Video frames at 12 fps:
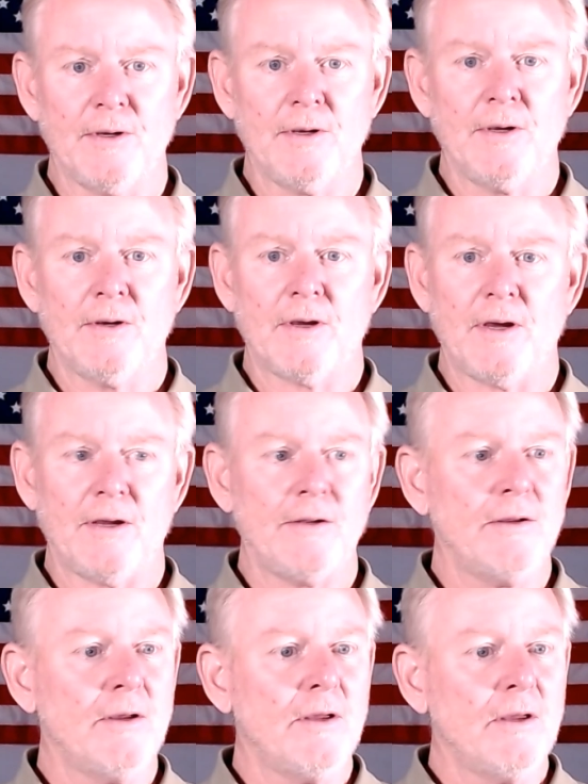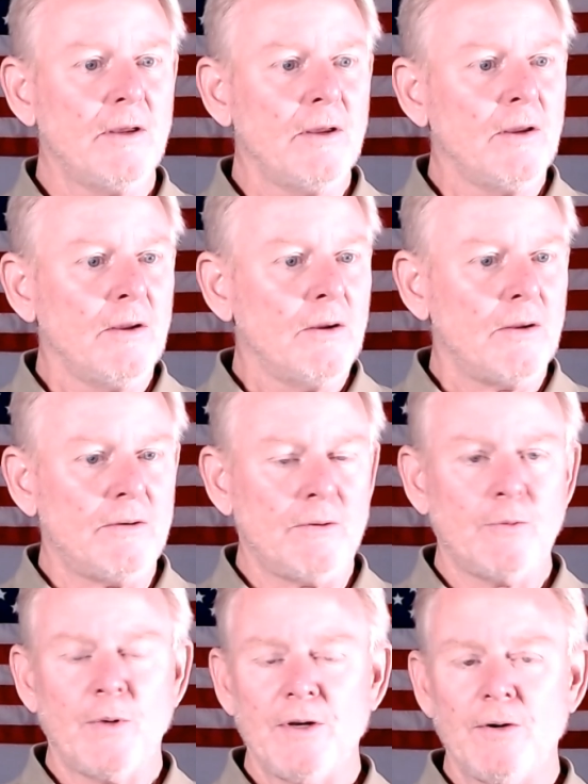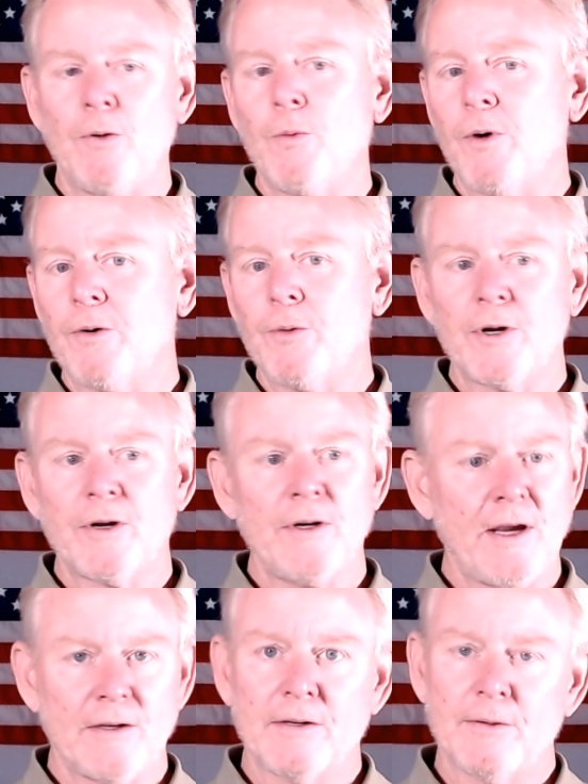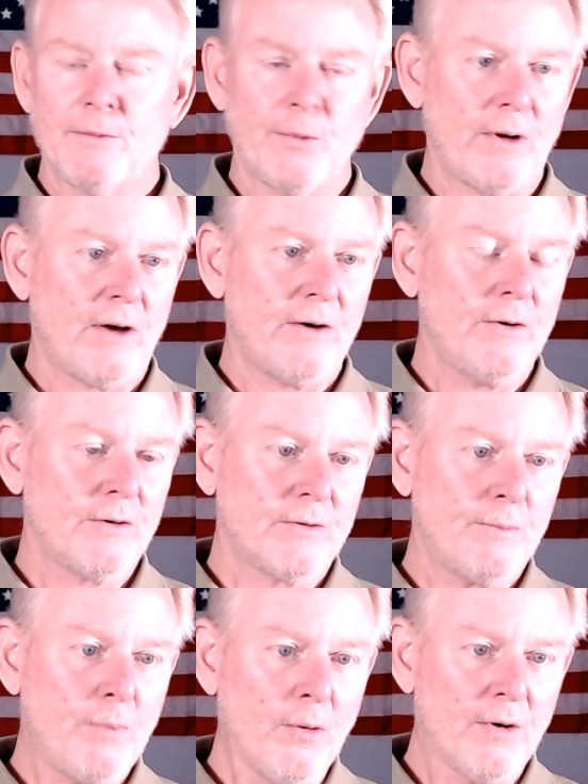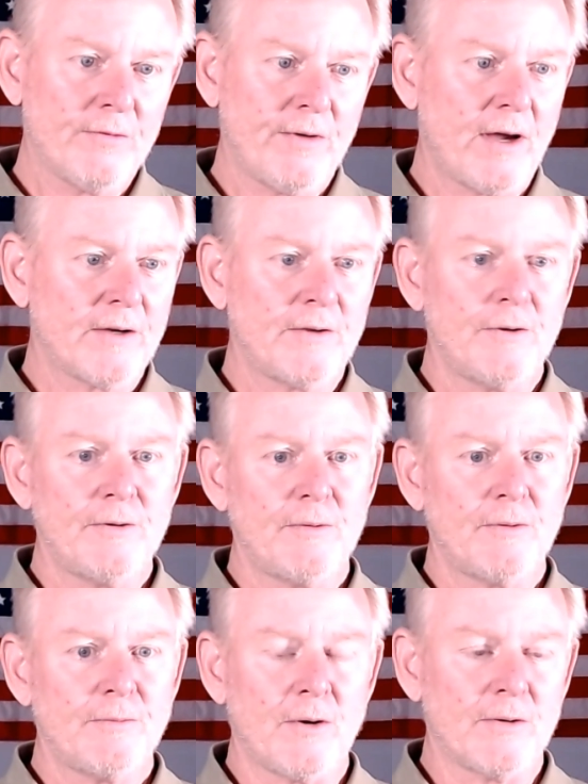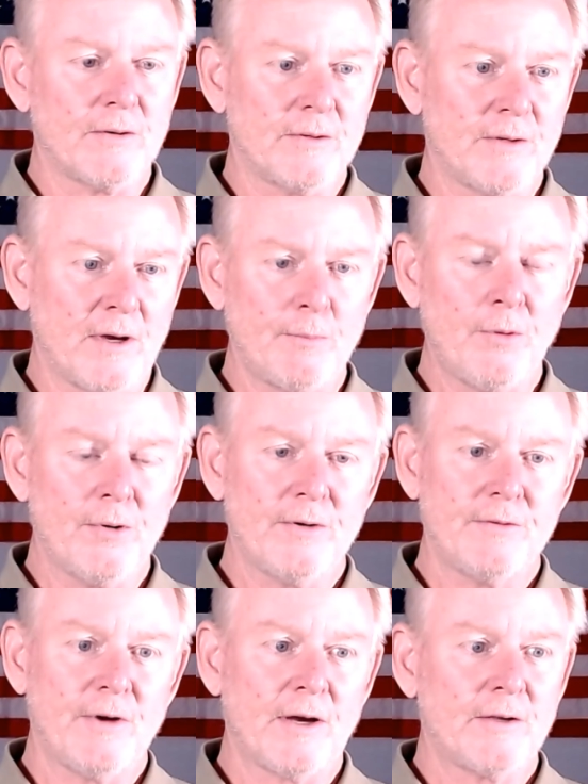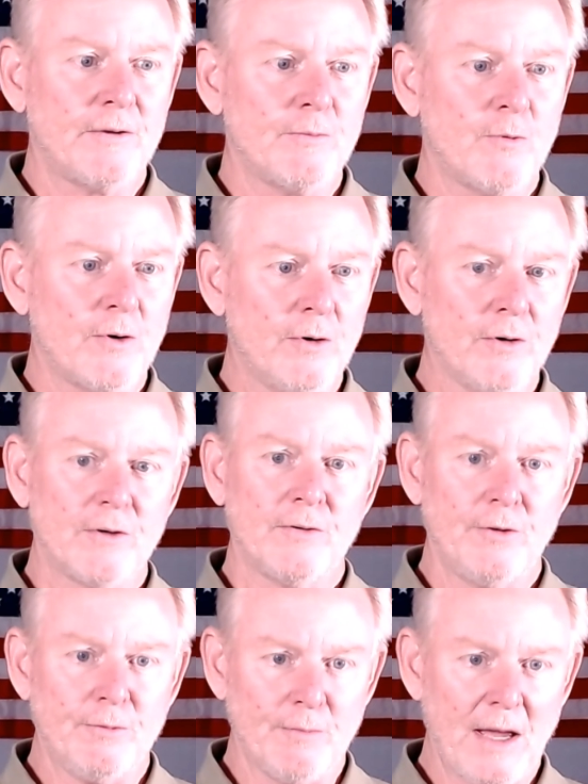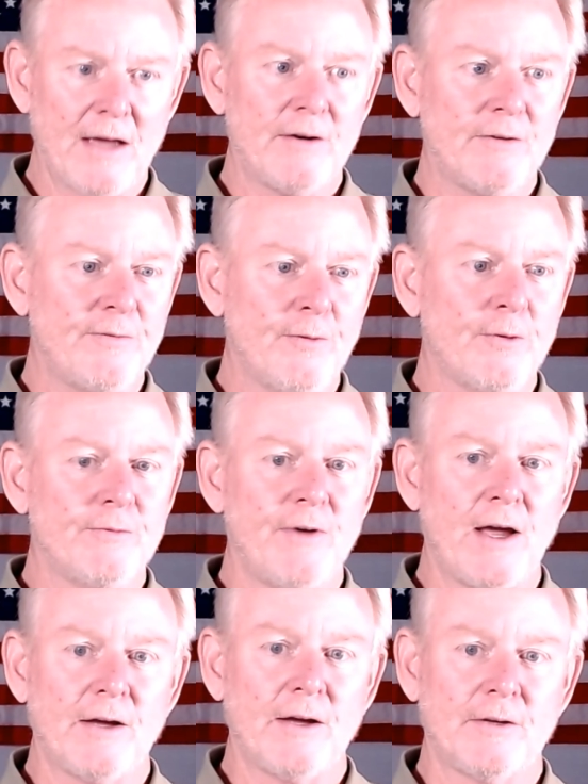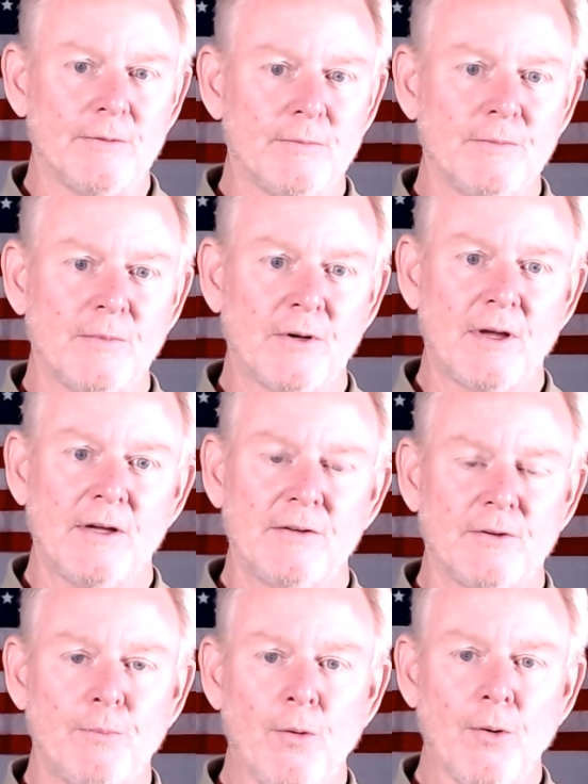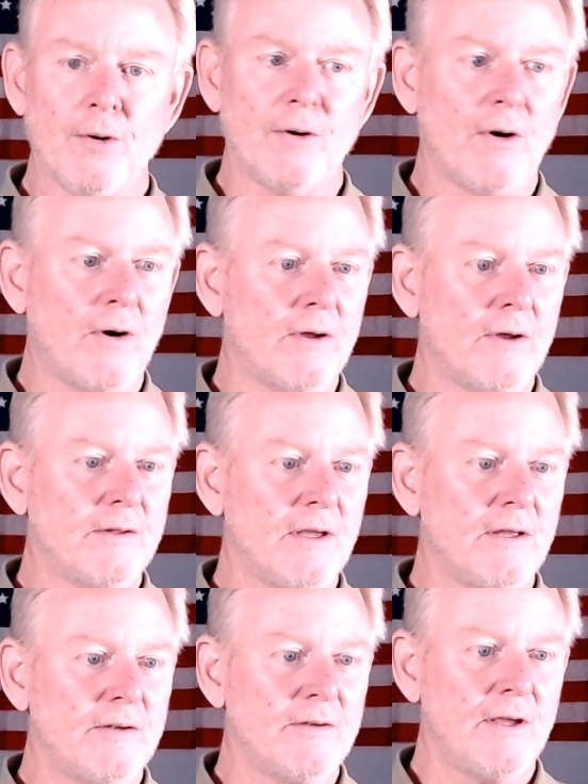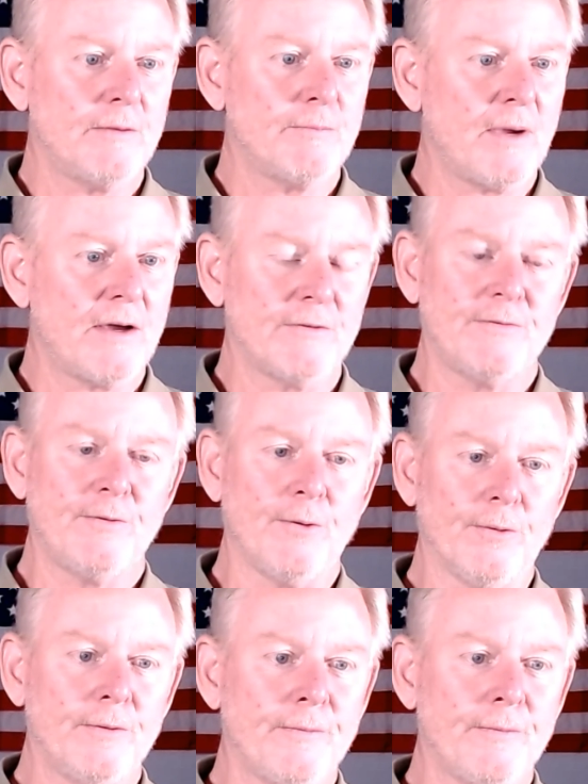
okay? We know where we're connected. We're not hooked to ported vacuum. We're hooked to manifold vacuum. Okay, it's a port on the intake manifold.